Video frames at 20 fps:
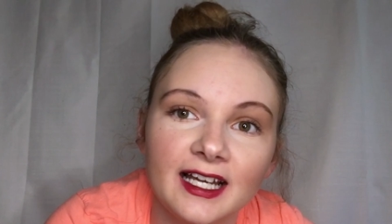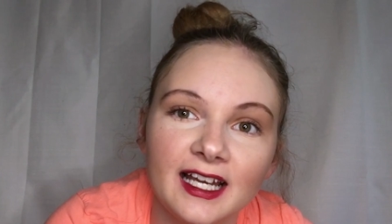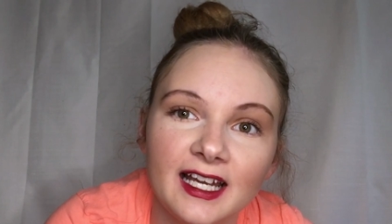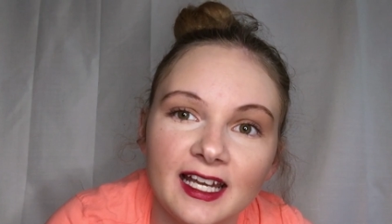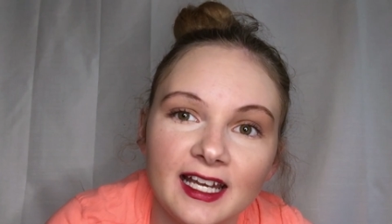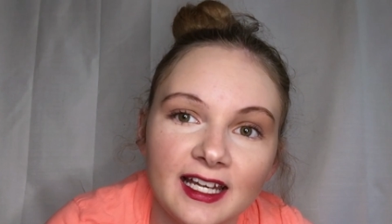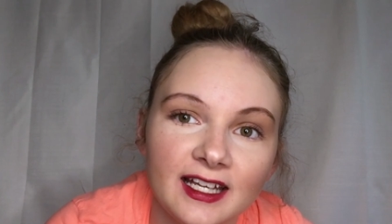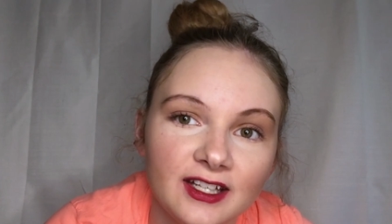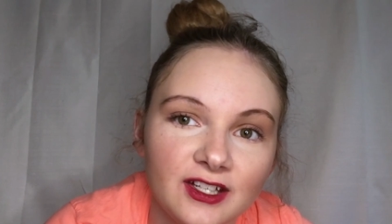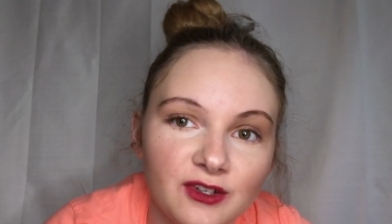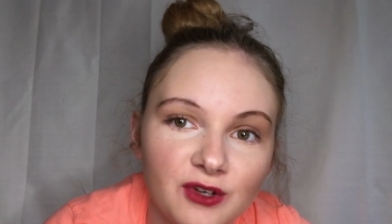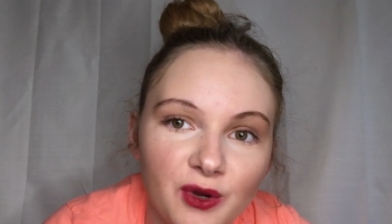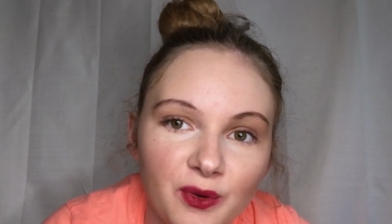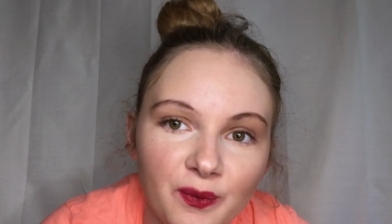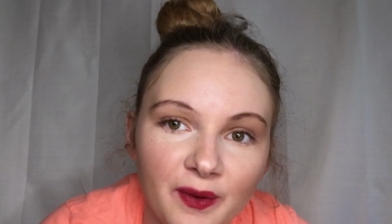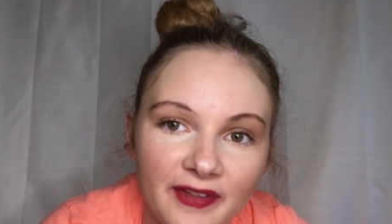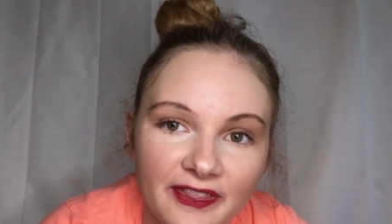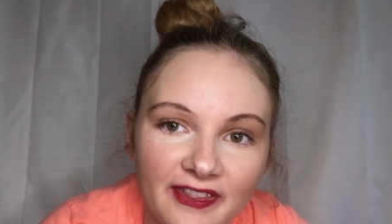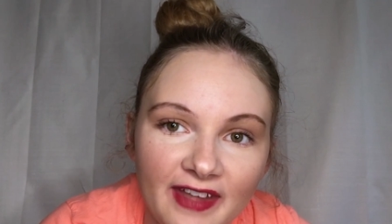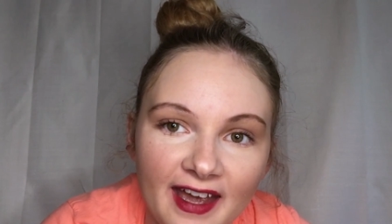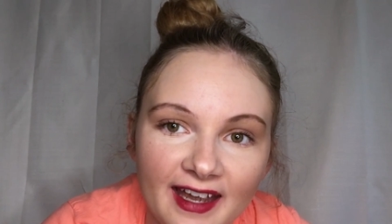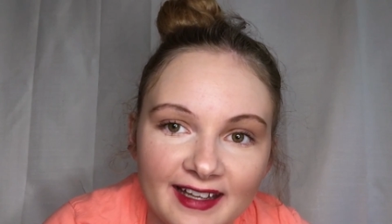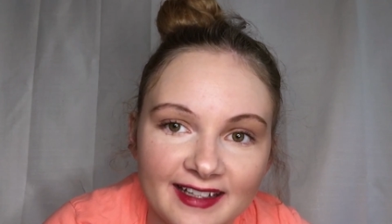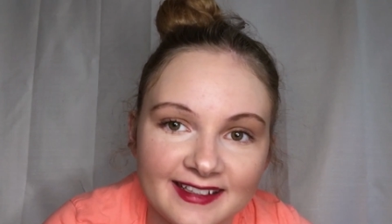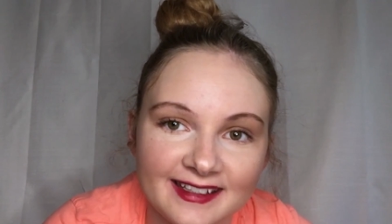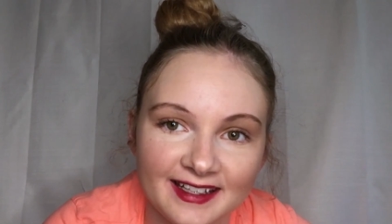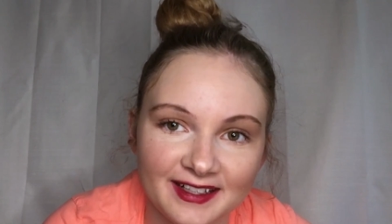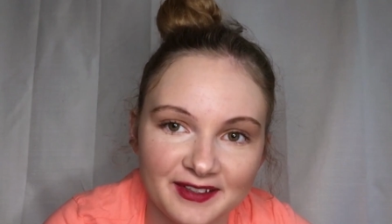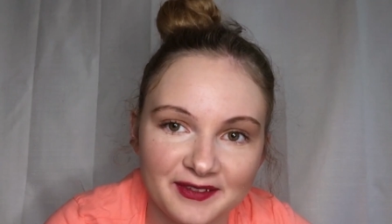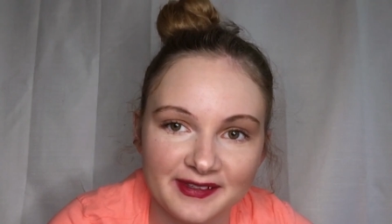and you don't want that because
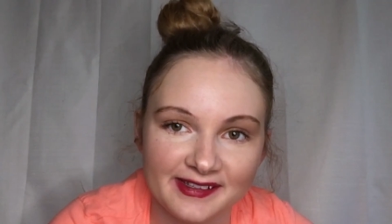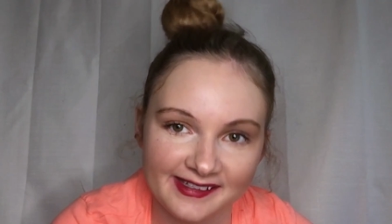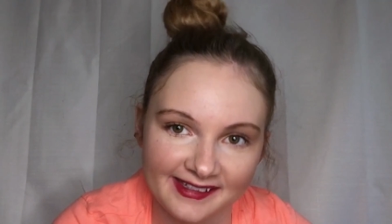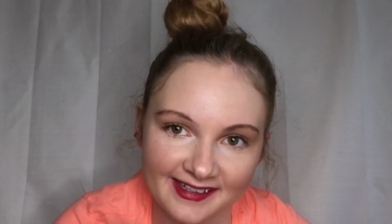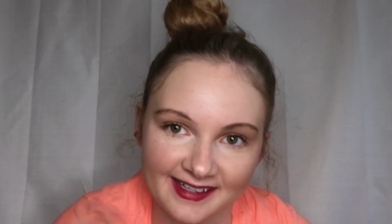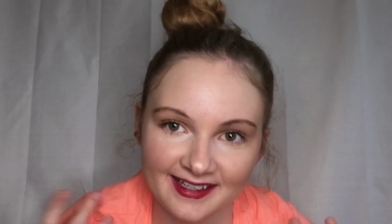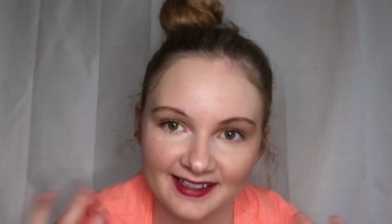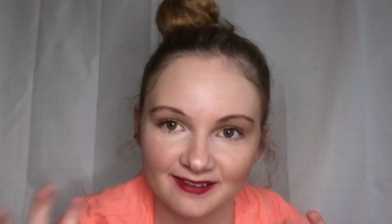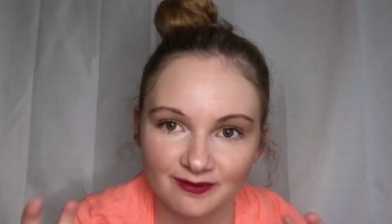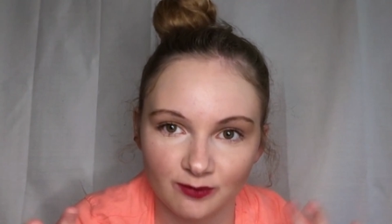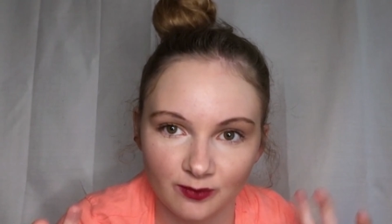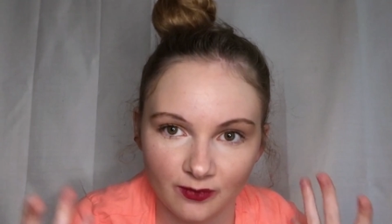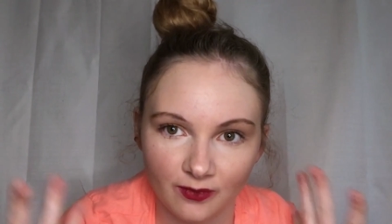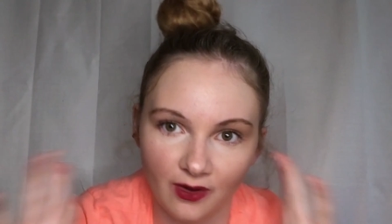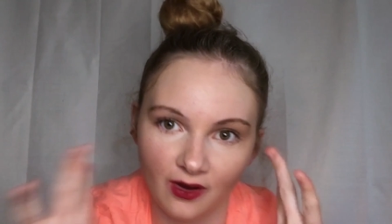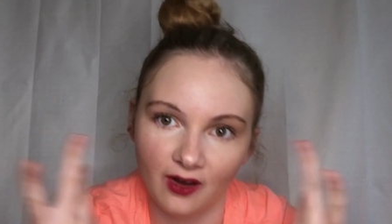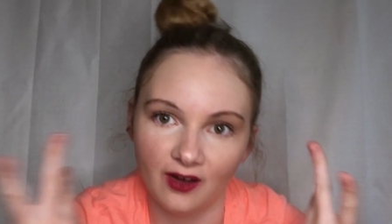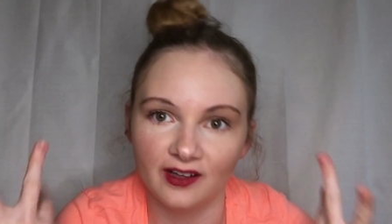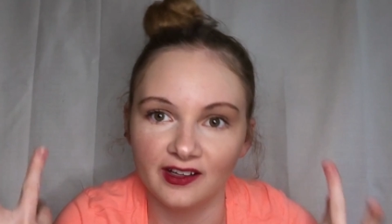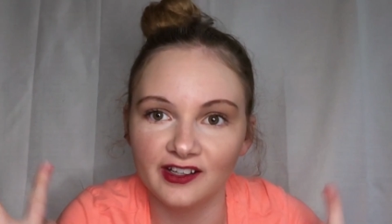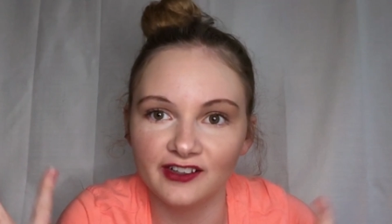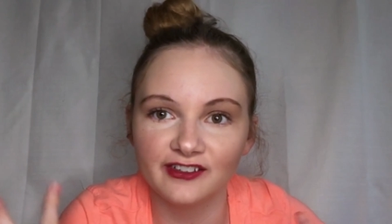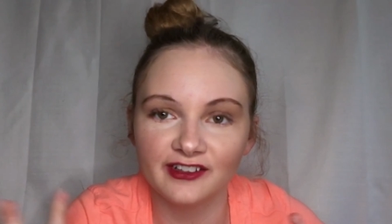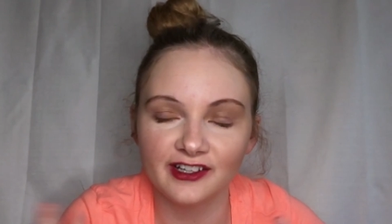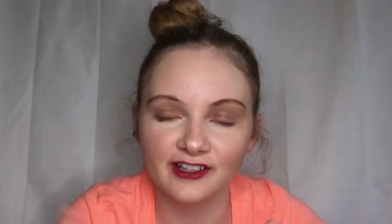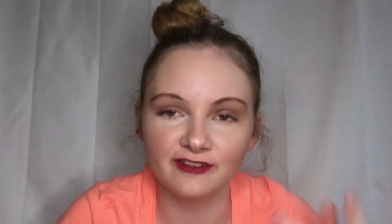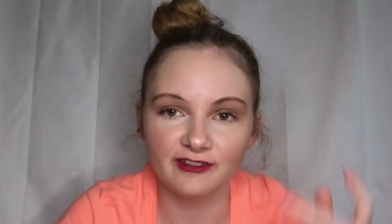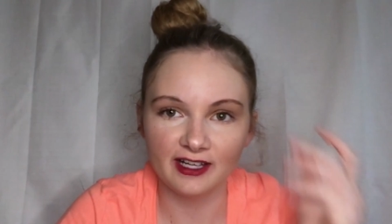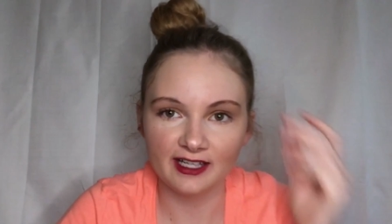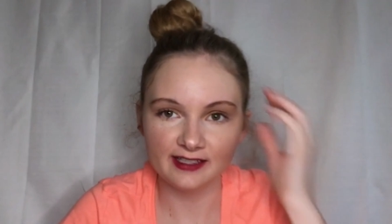then it'll get like all over
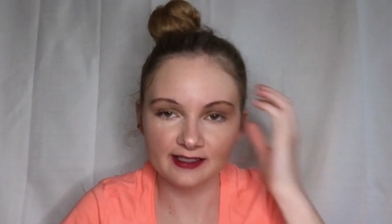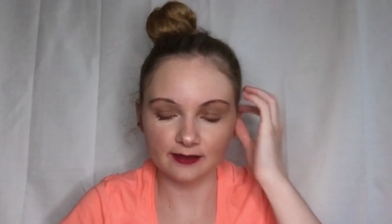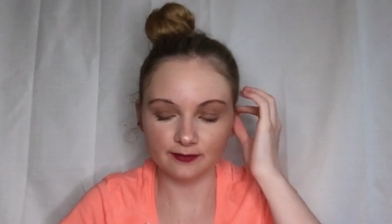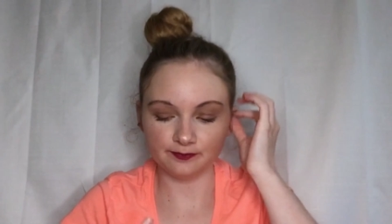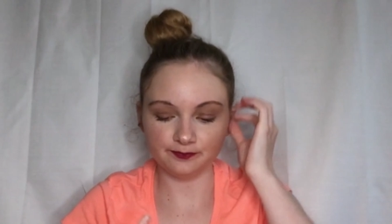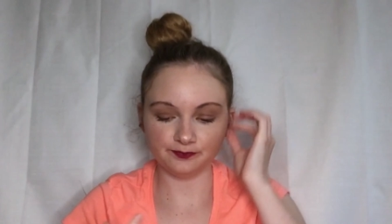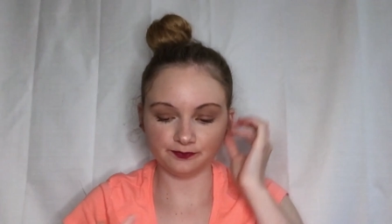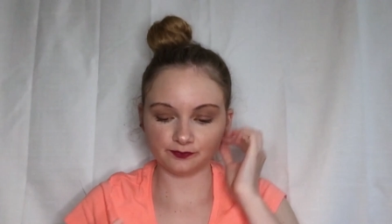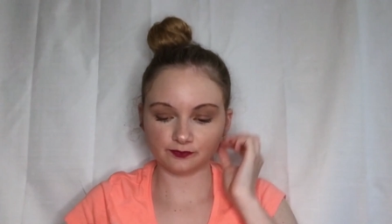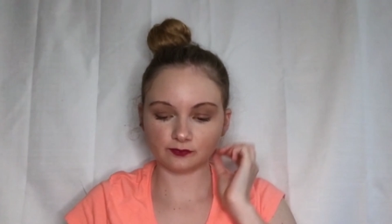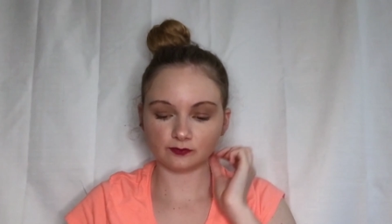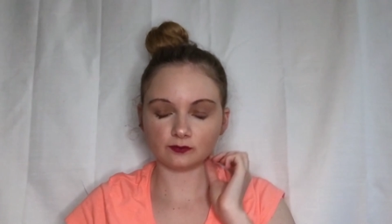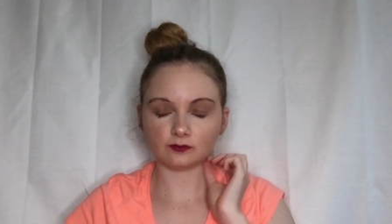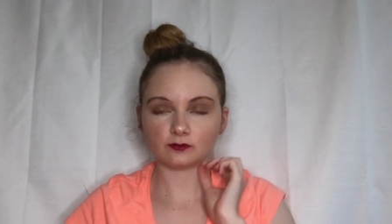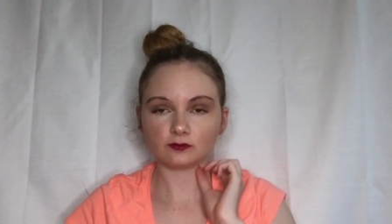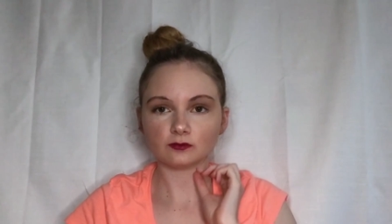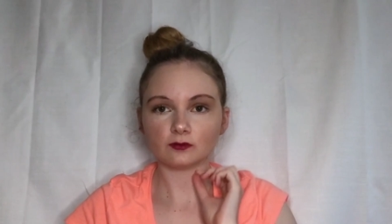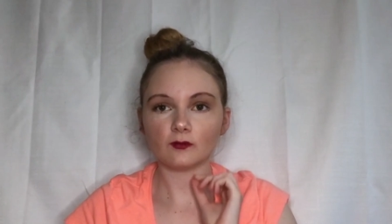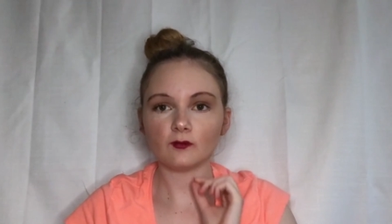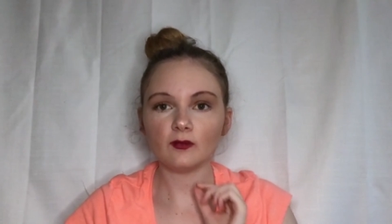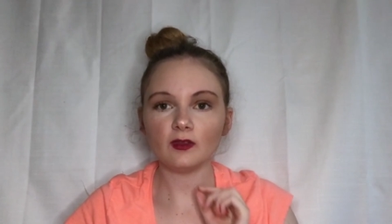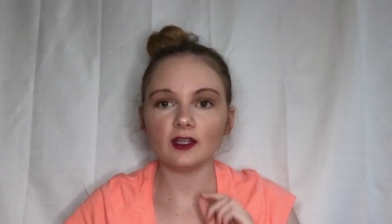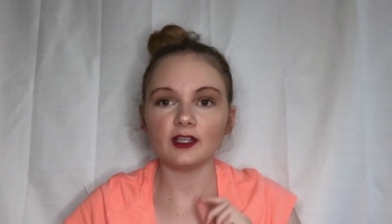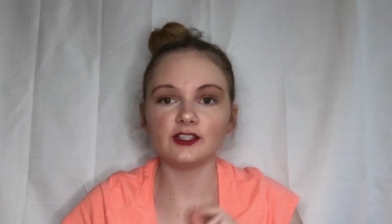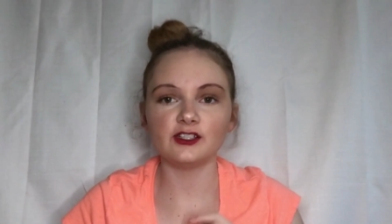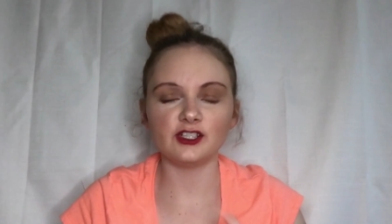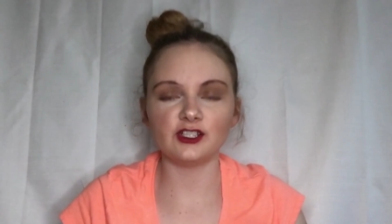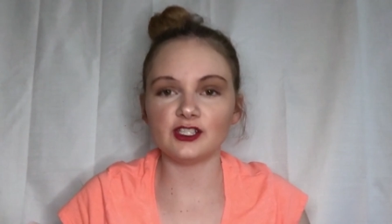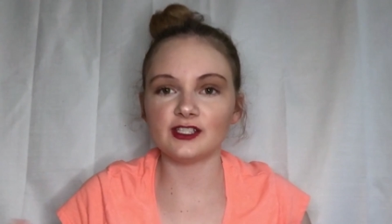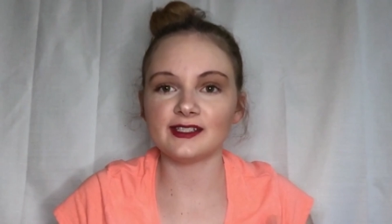your face.
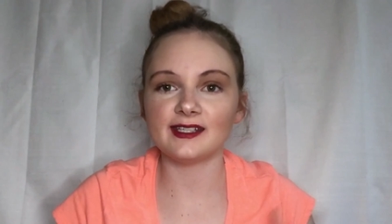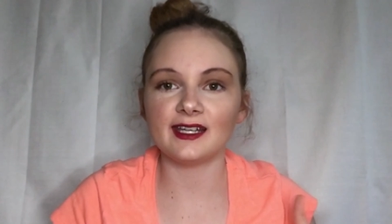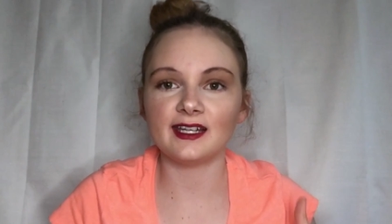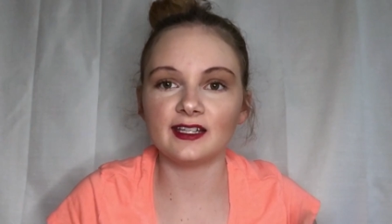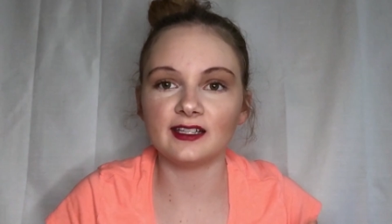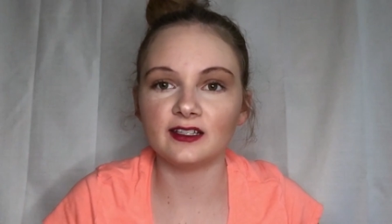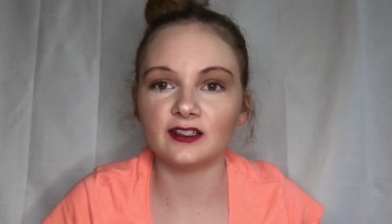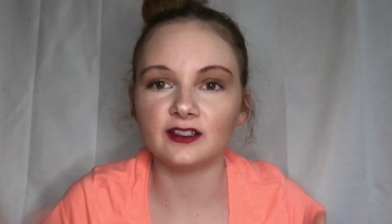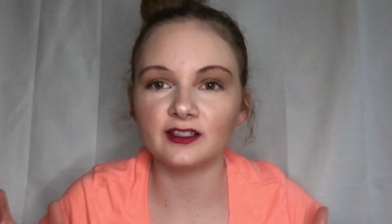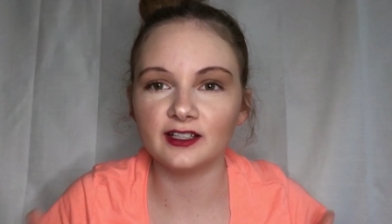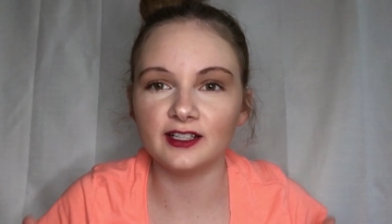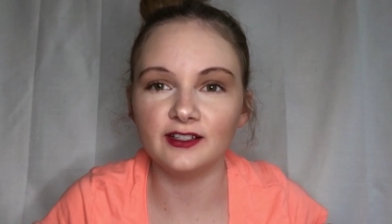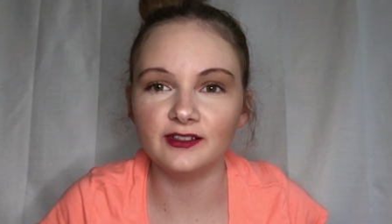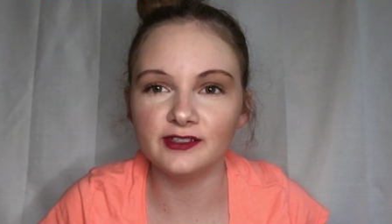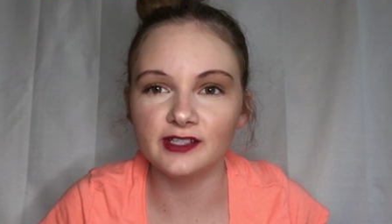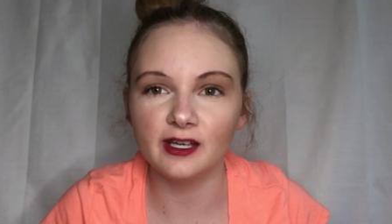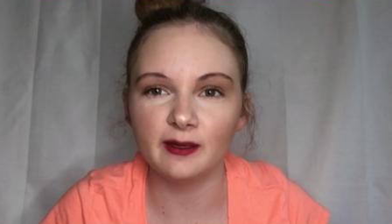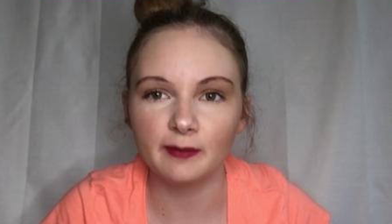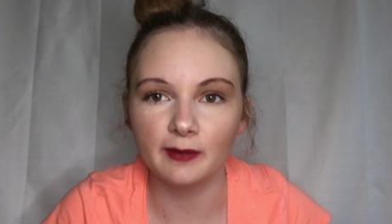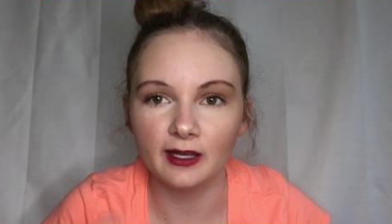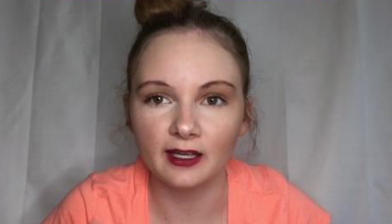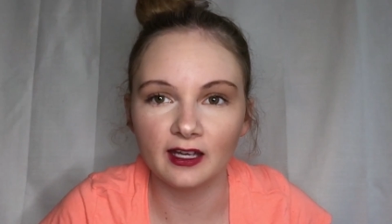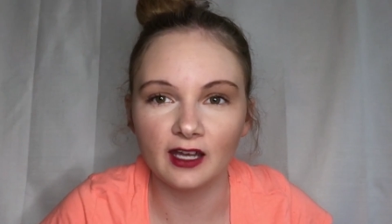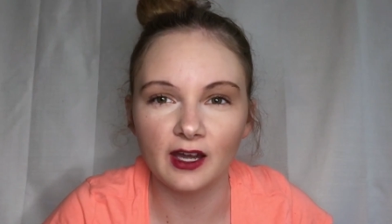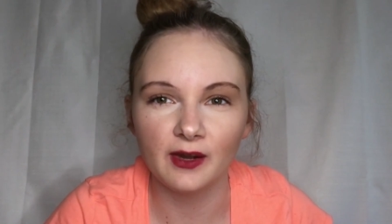So just take a little Q-tip and